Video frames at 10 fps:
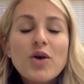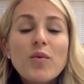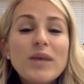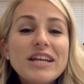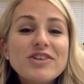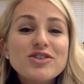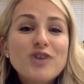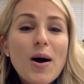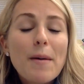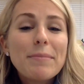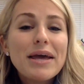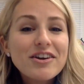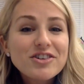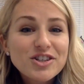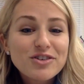We need to draw a
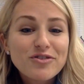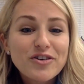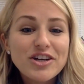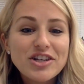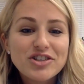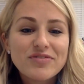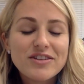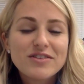picture for each of the